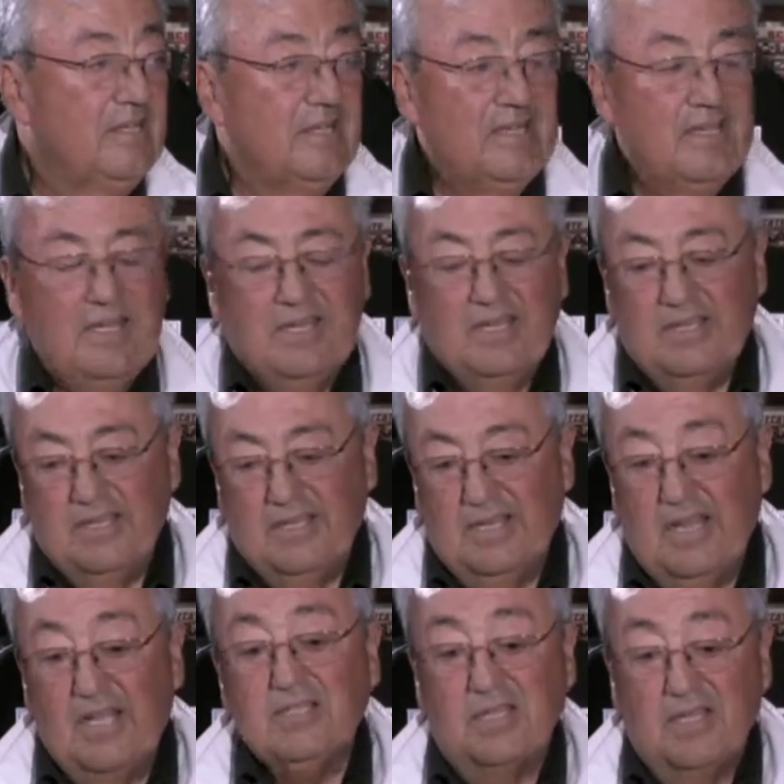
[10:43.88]
And uh,
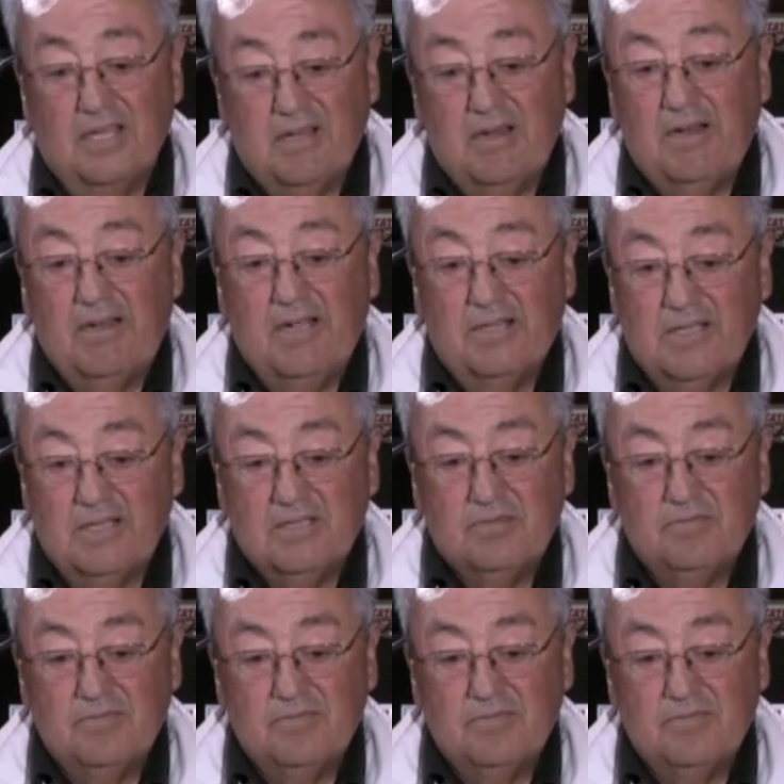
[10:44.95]
that's another area that